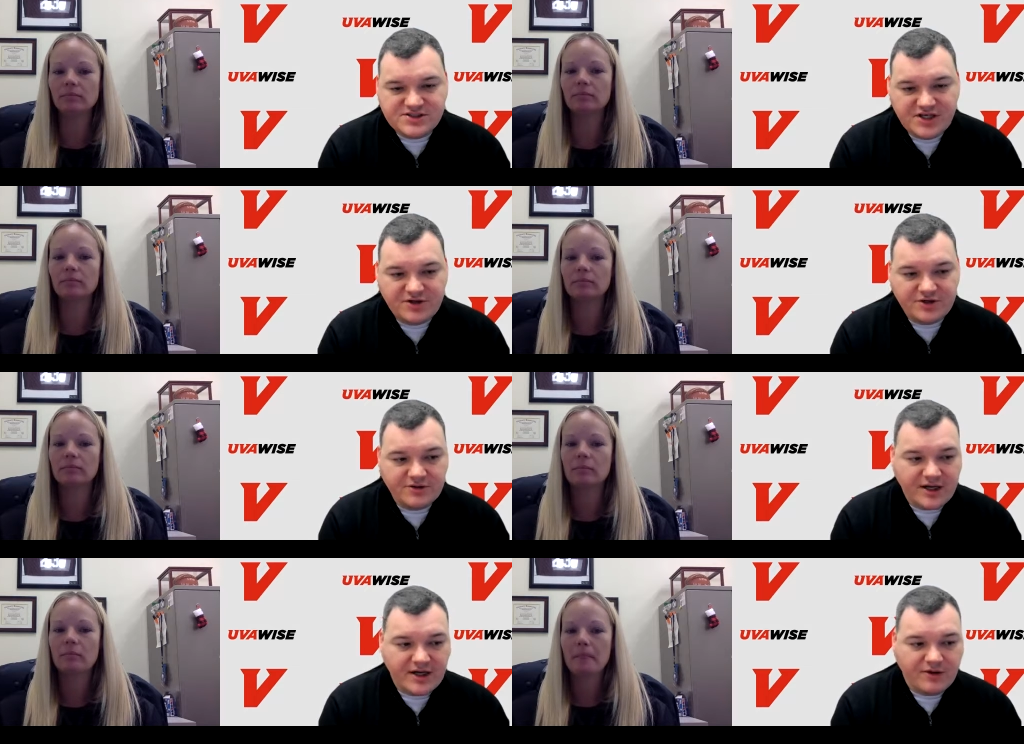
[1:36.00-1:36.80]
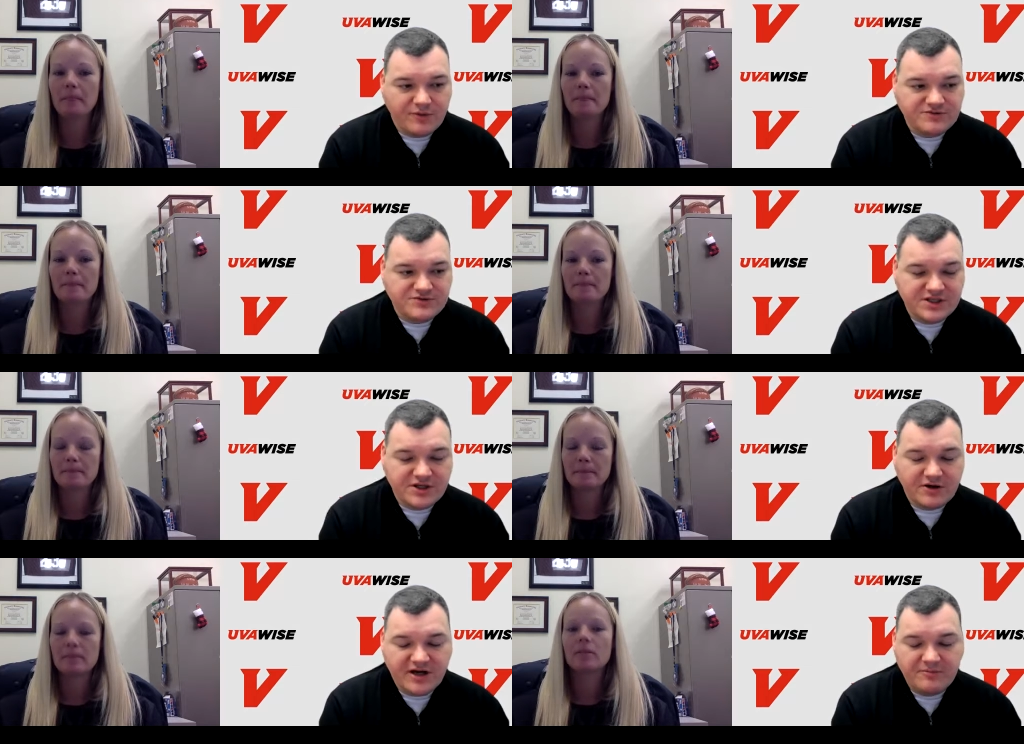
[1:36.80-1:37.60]
Speaker 1: senior. Uh, we've
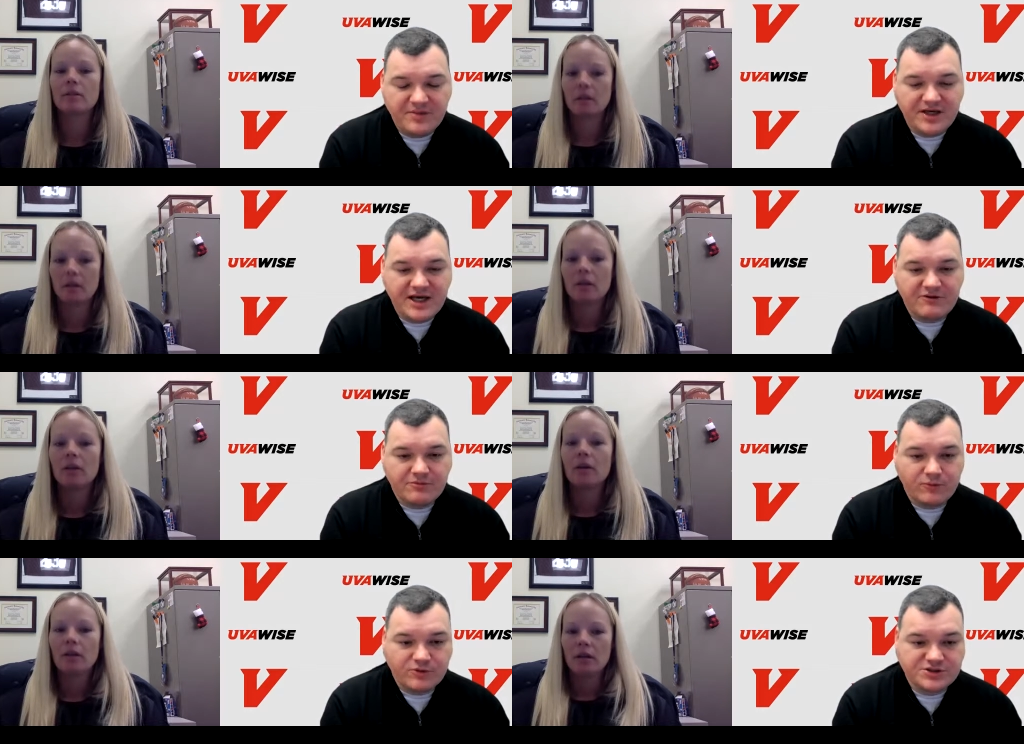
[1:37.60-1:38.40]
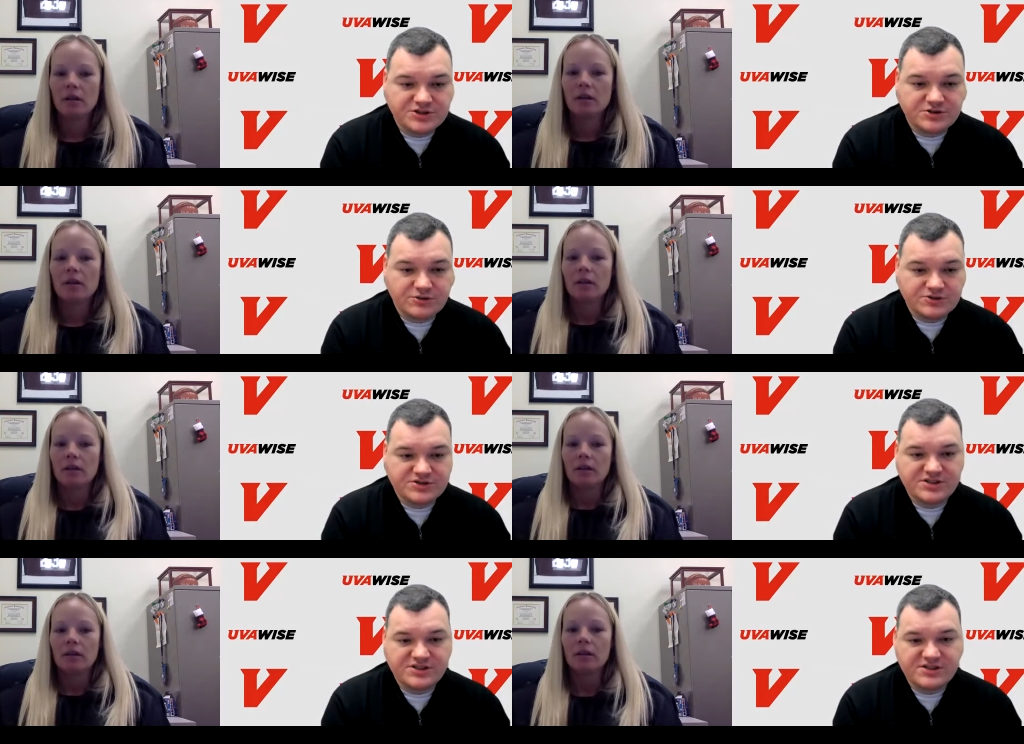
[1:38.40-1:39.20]
seen her have big games before. She scores
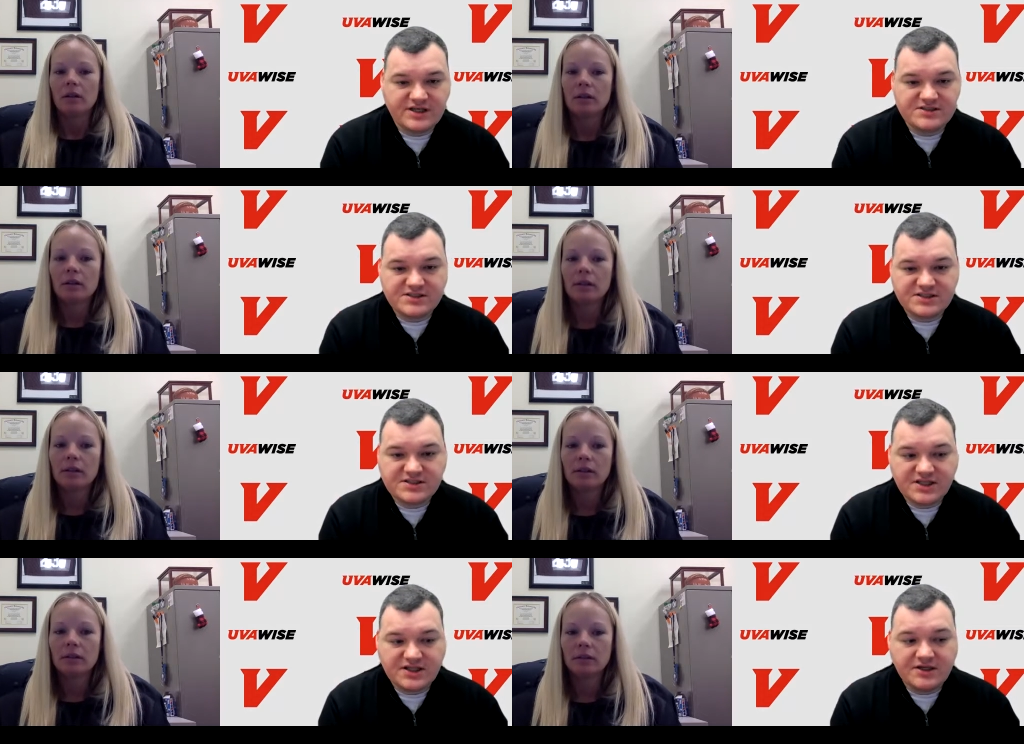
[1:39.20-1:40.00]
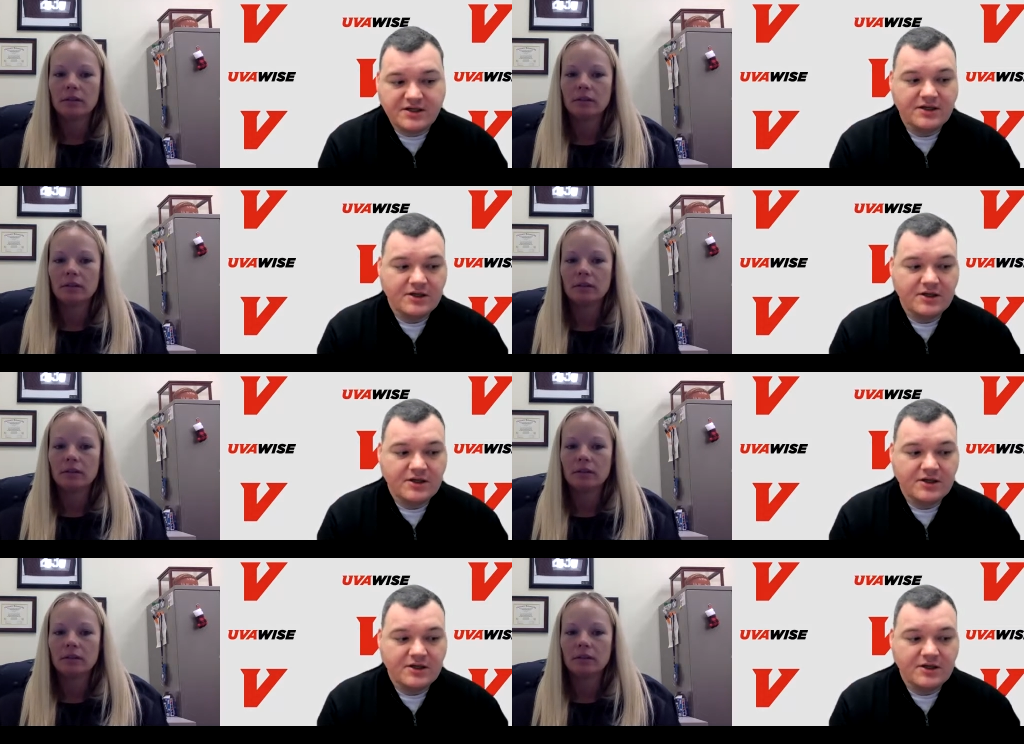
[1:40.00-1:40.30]
a season, has 16.